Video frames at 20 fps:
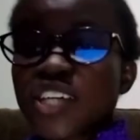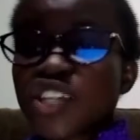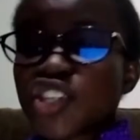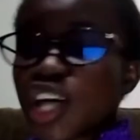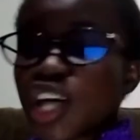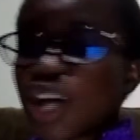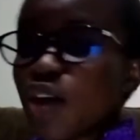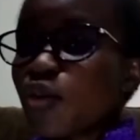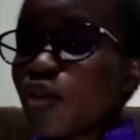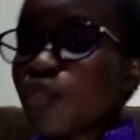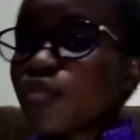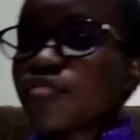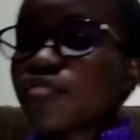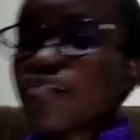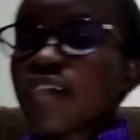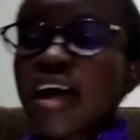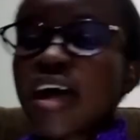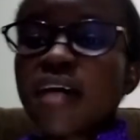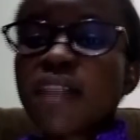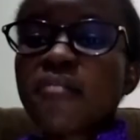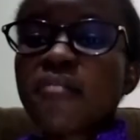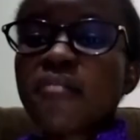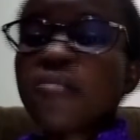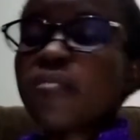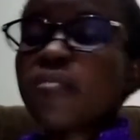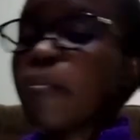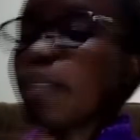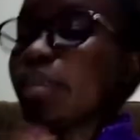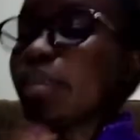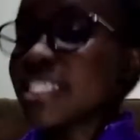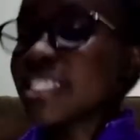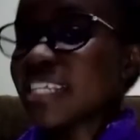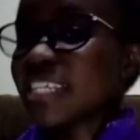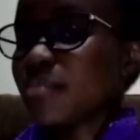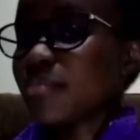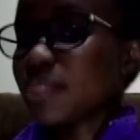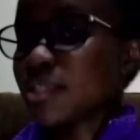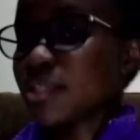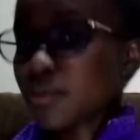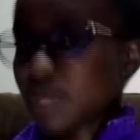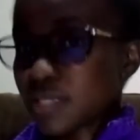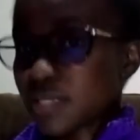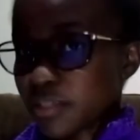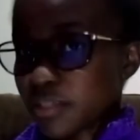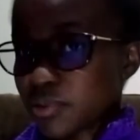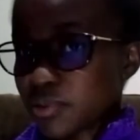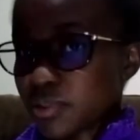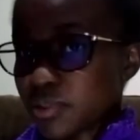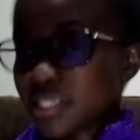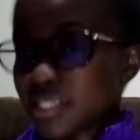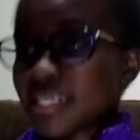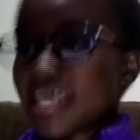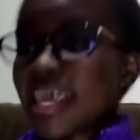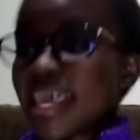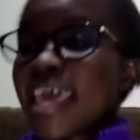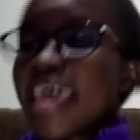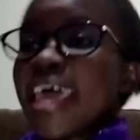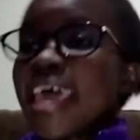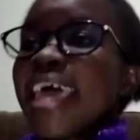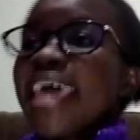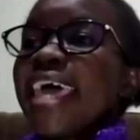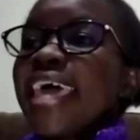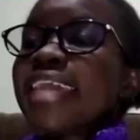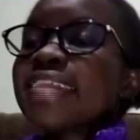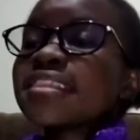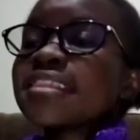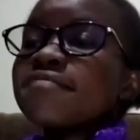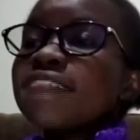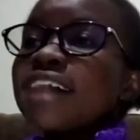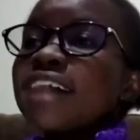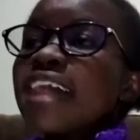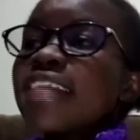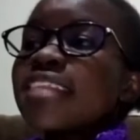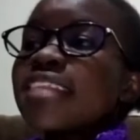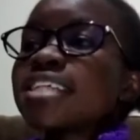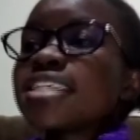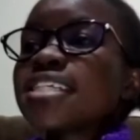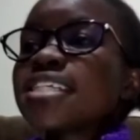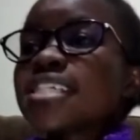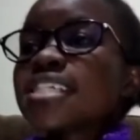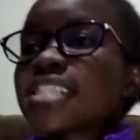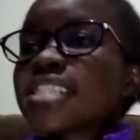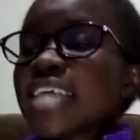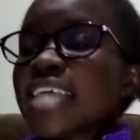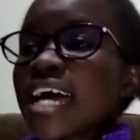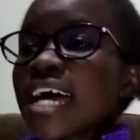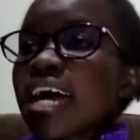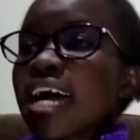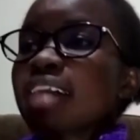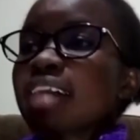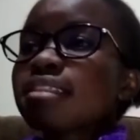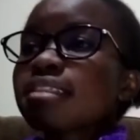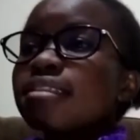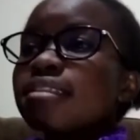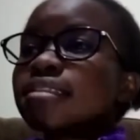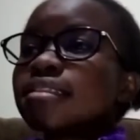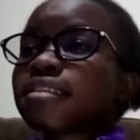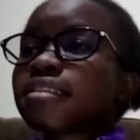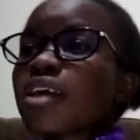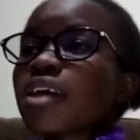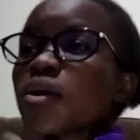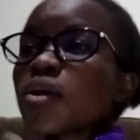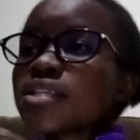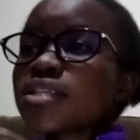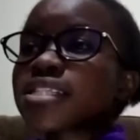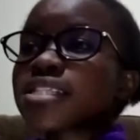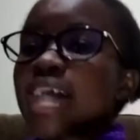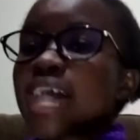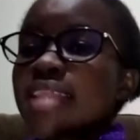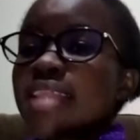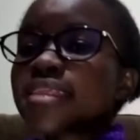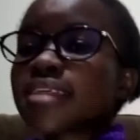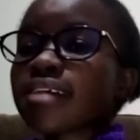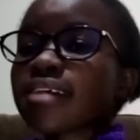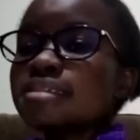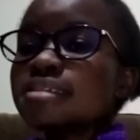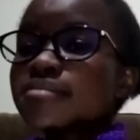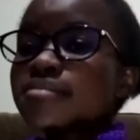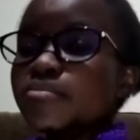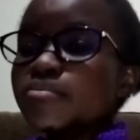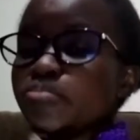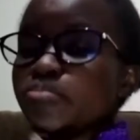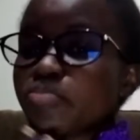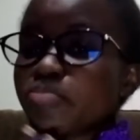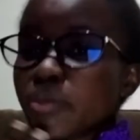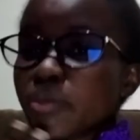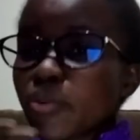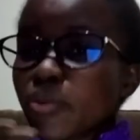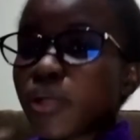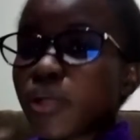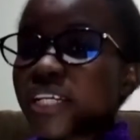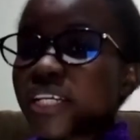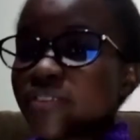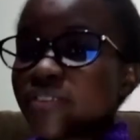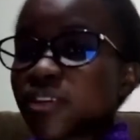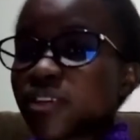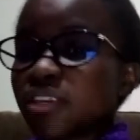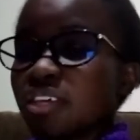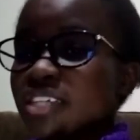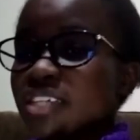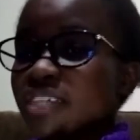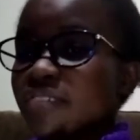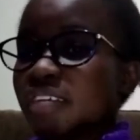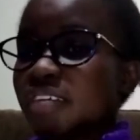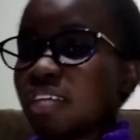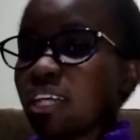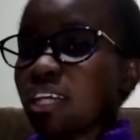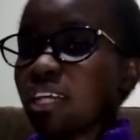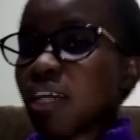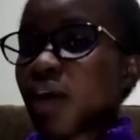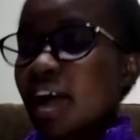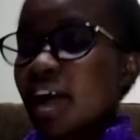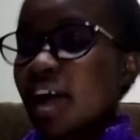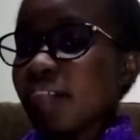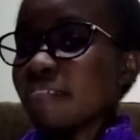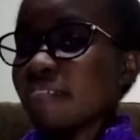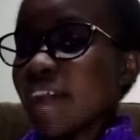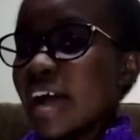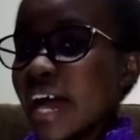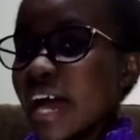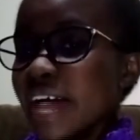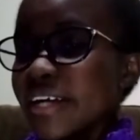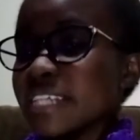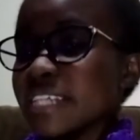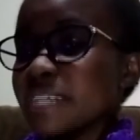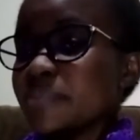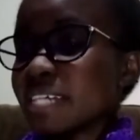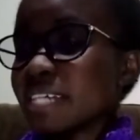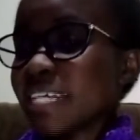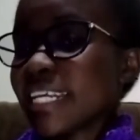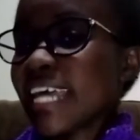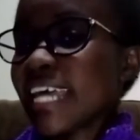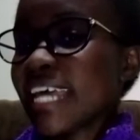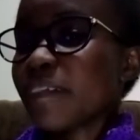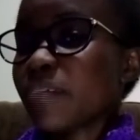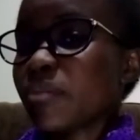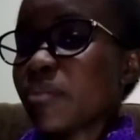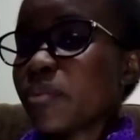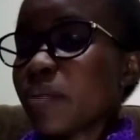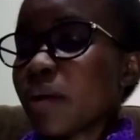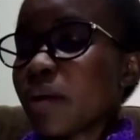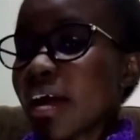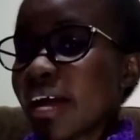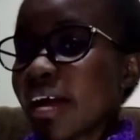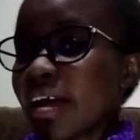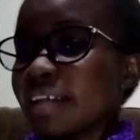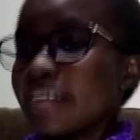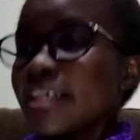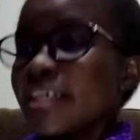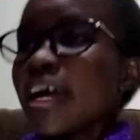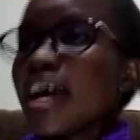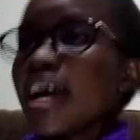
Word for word: share of um, myths and misconceptions. And the fact that it is there, the concern that people living with HIV now have are, especially young people are,